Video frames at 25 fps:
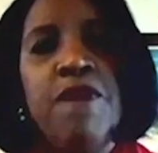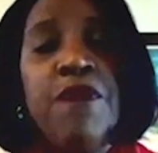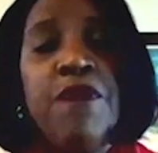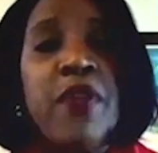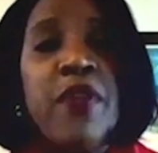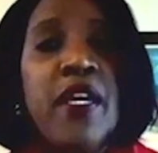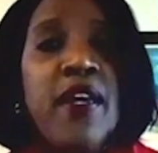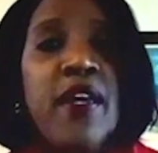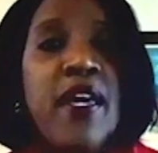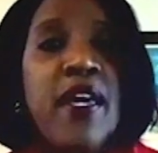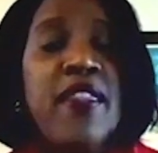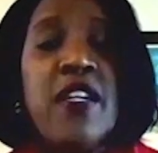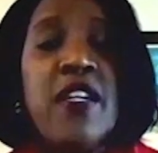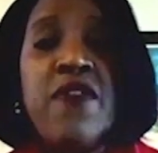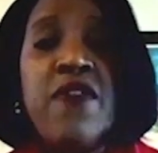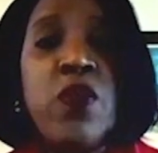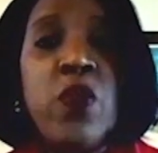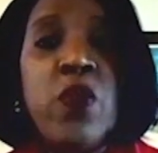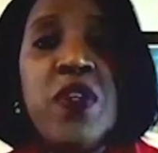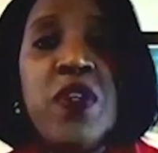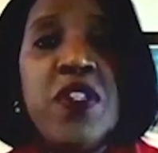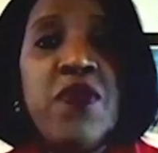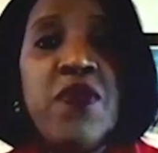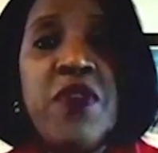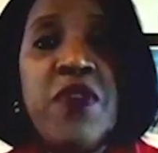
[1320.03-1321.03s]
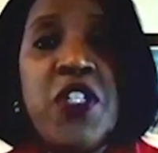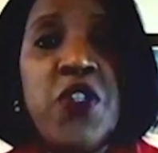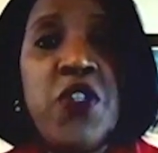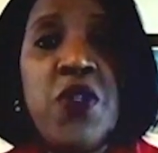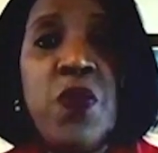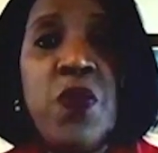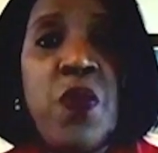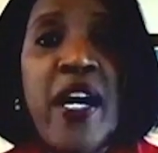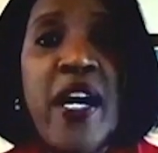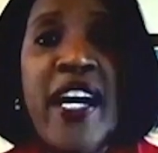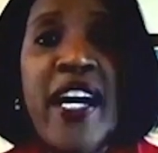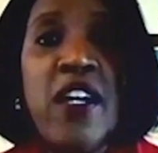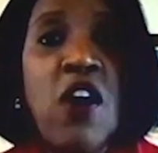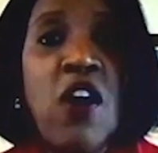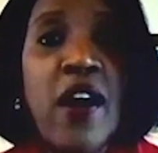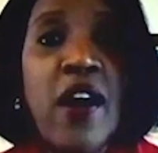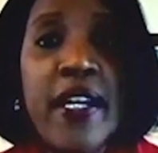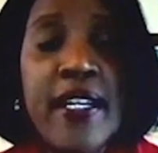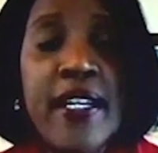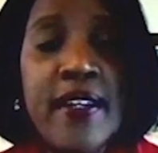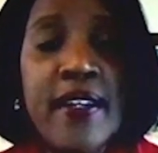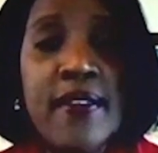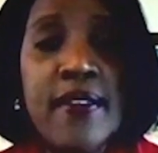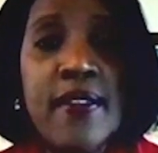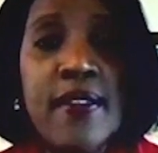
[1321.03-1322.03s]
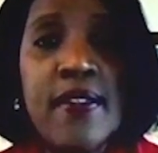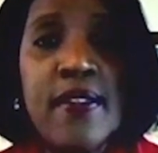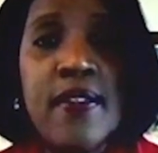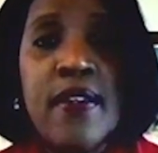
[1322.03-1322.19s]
And then of course it reaches a wide audience.